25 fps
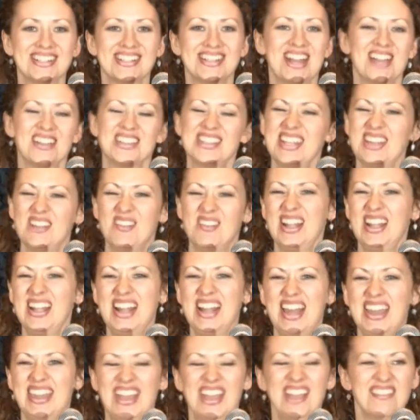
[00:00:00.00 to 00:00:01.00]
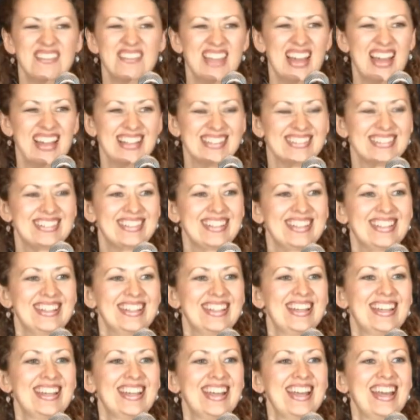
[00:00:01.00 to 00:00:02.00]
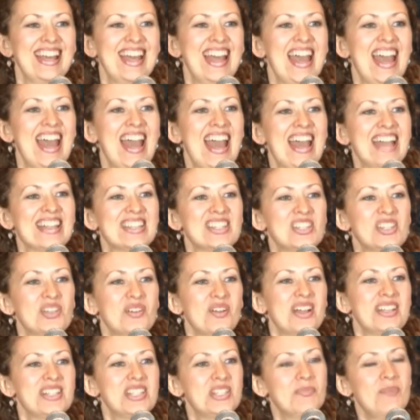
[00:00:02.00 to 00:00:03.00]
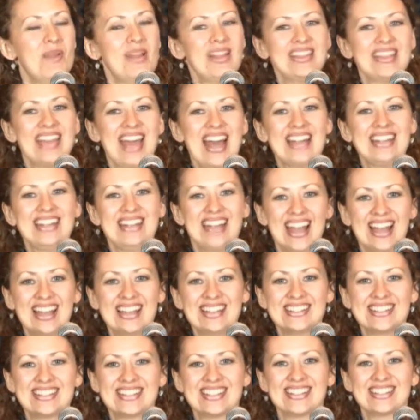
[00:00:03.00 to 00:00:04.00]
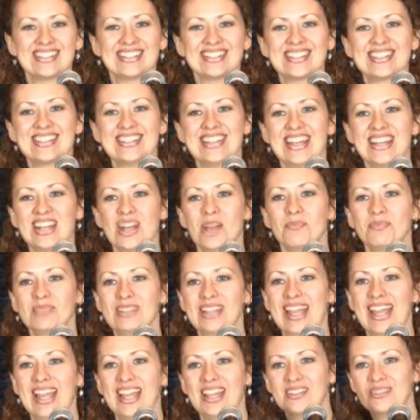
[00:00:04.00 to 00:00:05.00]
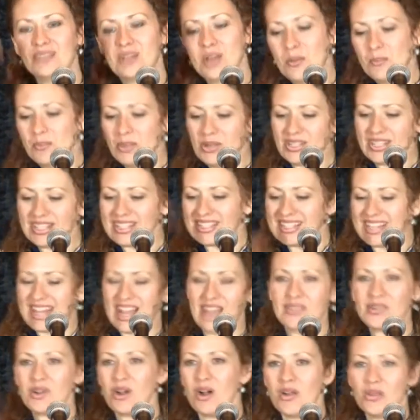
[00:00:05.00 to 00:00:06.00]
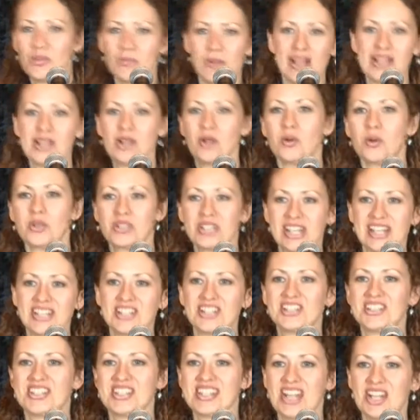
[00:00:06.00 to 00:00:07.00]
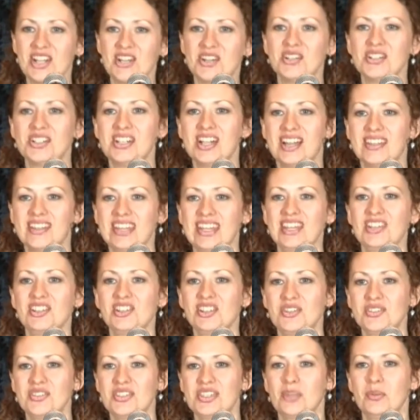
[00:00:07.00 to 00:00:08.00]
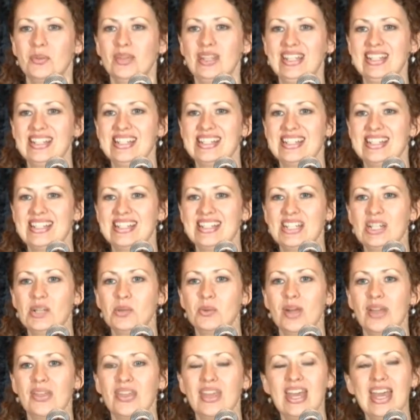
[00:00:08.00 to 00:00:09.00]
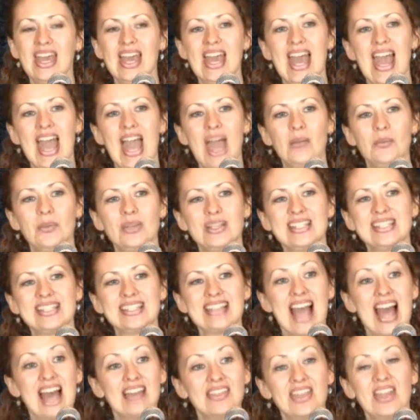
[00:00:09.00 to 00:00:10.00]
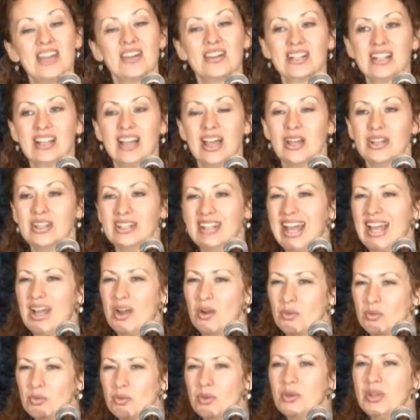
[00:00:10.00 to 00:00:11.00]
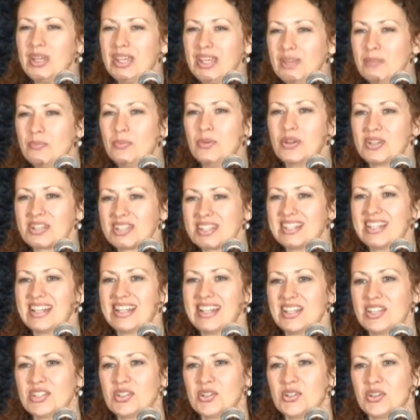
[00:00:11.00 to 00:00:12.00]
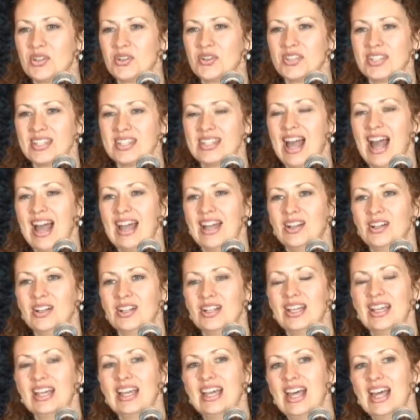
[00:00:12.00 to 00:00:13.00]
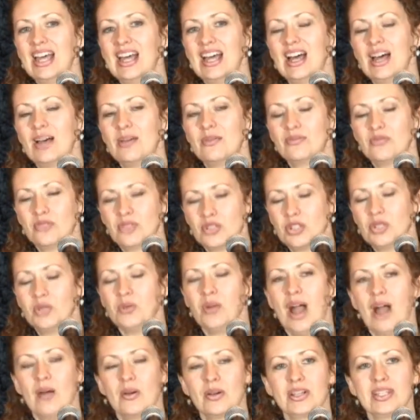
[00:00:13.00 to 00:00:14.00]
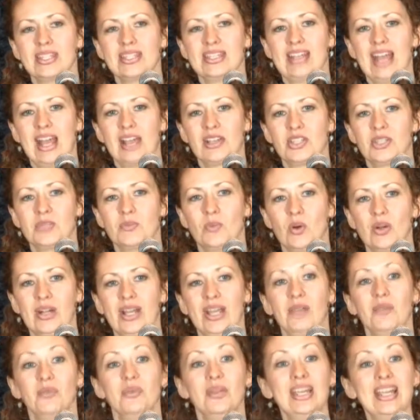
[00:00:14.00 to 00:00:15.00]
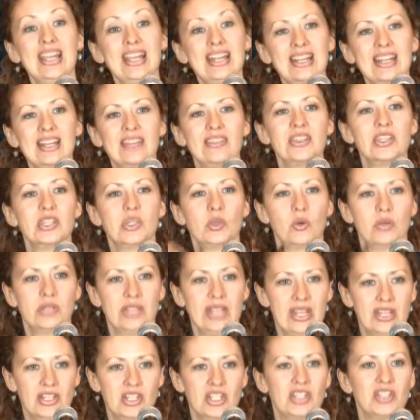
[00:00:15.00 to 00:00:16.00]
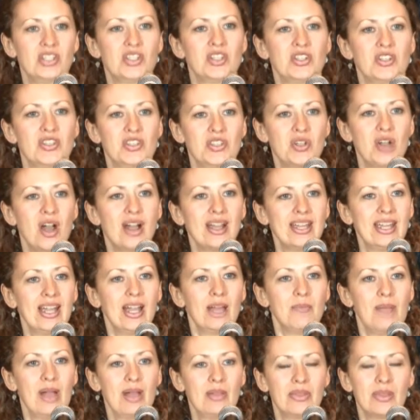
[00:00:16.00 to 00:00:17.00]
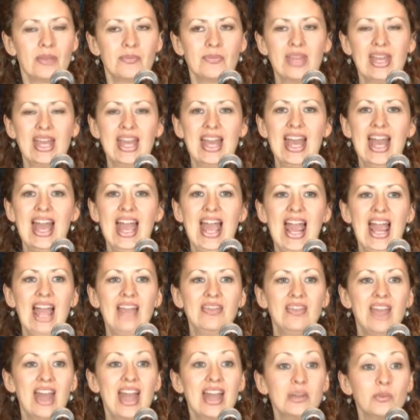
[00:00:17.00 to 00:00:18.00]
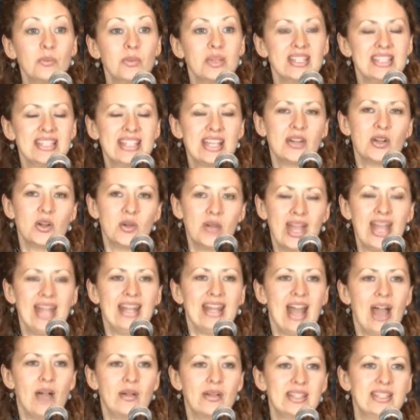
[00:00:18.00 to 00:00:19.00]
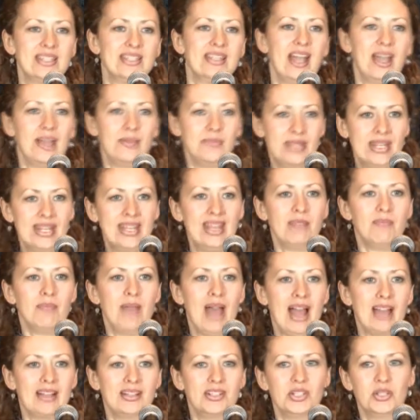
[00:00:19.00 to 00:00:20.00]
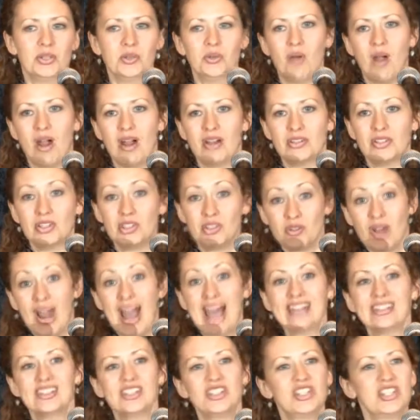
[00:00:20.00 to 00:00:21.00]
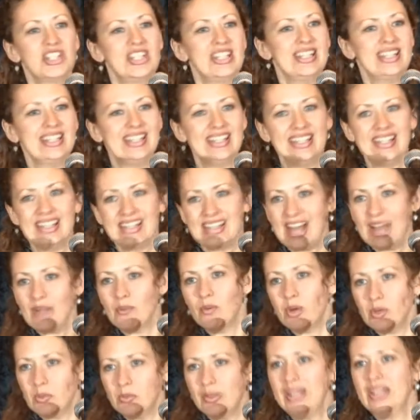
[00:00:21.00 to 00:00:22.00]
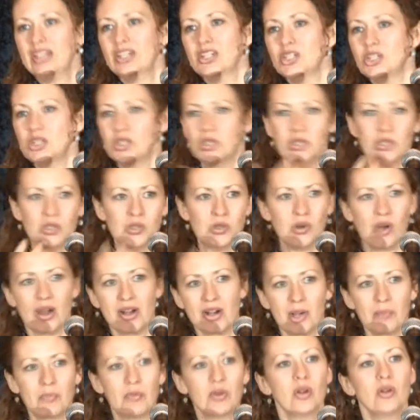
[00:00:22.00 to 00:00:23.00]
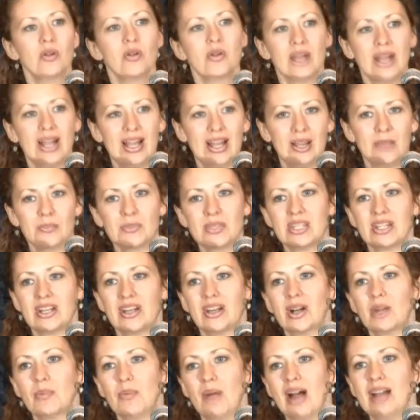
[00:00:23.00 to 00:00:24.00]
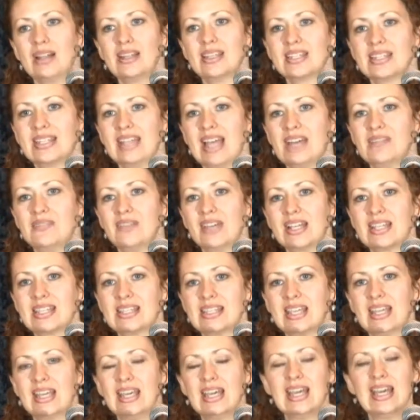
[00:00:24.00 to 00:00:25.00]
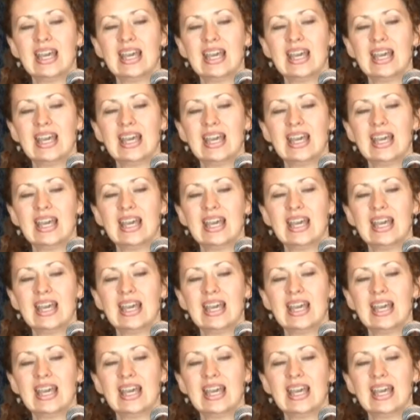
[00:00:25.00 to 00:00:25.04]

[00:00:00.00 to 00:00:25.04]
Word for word: And I was like, Why didn't I think of that? And so I spent that night, stayed up late, pulling together all the pie quotations that I could on the issues that we needed to deal with. And we sat there in, in like a Ruhi book study circle style uh, for two hours the next morning, reading these quotations and just talking about them. And then we said, okay, now it's time to get back to our strategy and what are we going to do on our programs and on our policy advocacy.